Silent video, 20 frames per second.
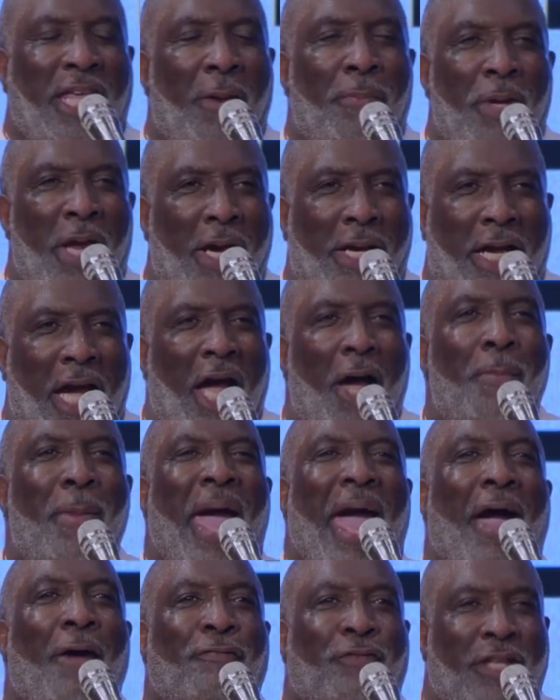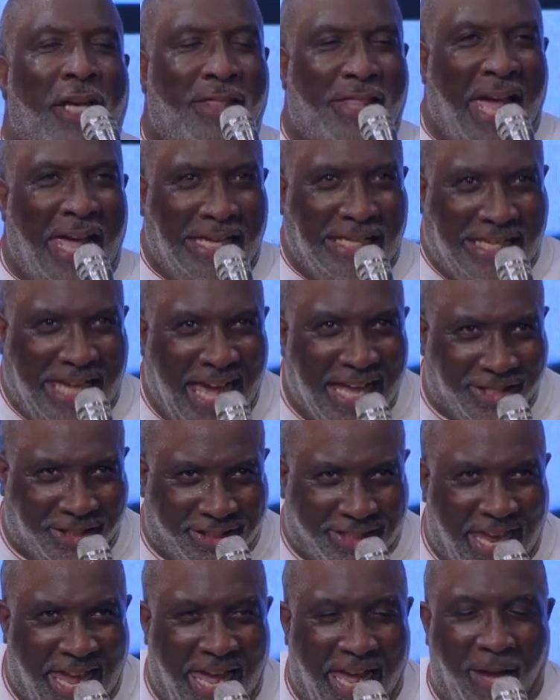them to come after they get
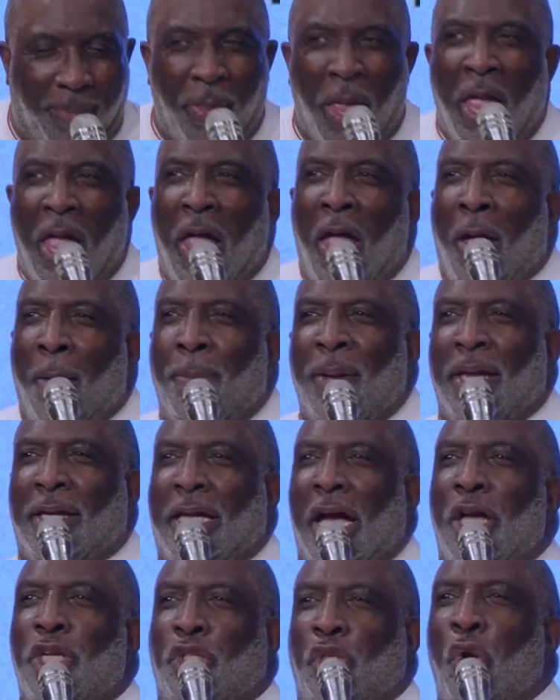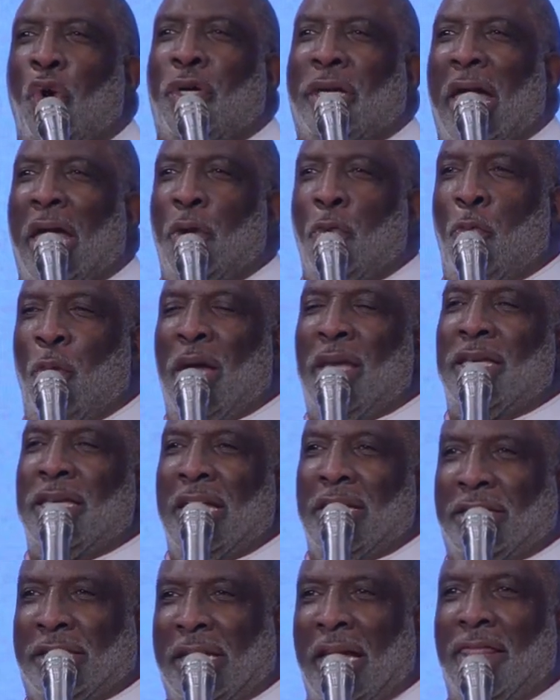saved because you can
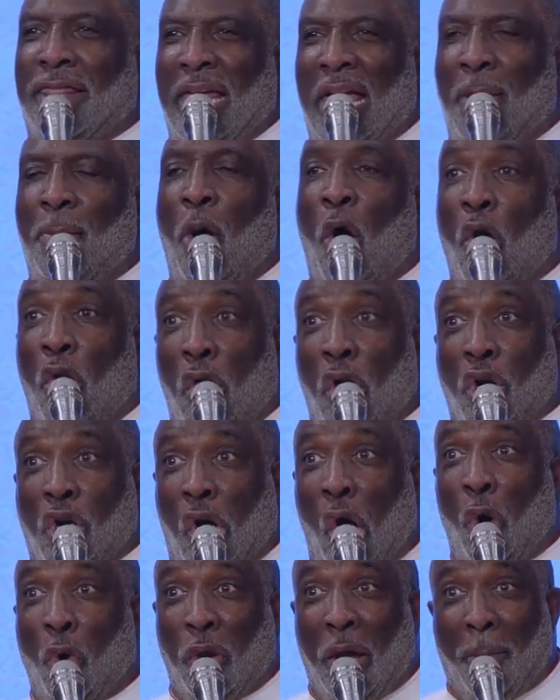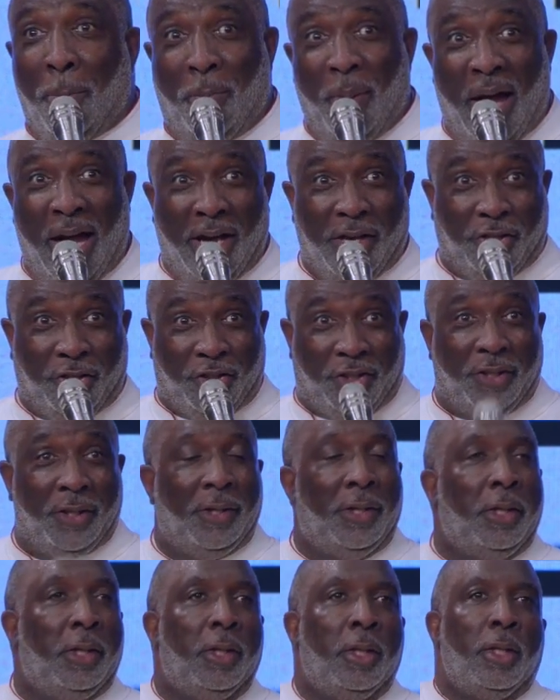witness to them on a Coda bus.
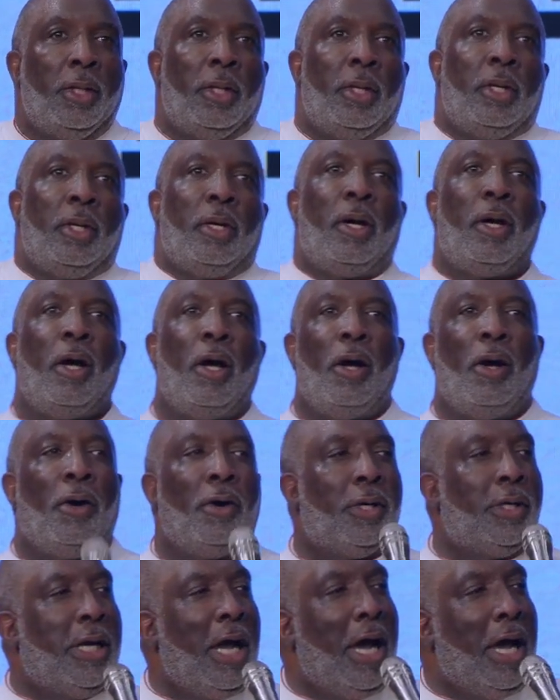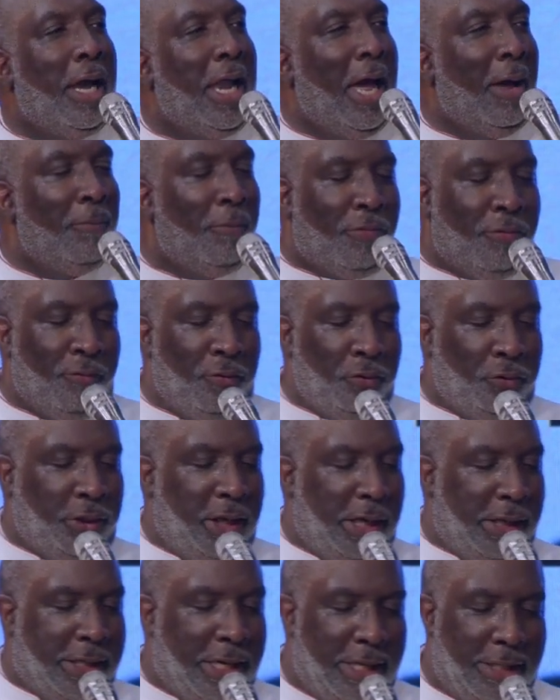Oh, God, I'm through,
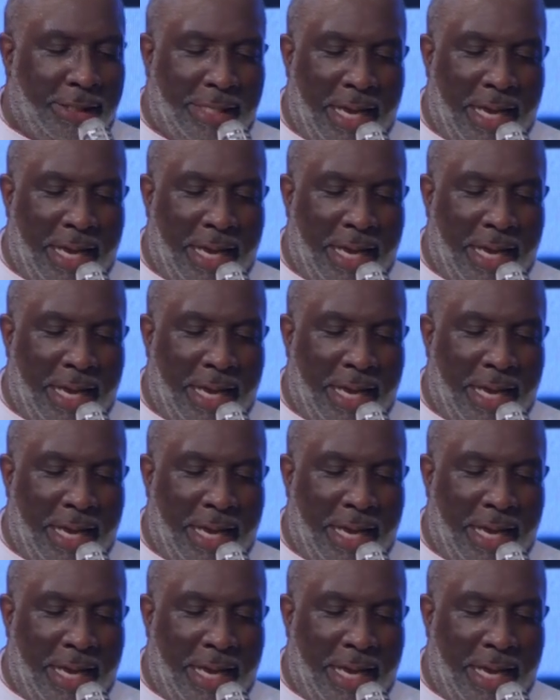Deacon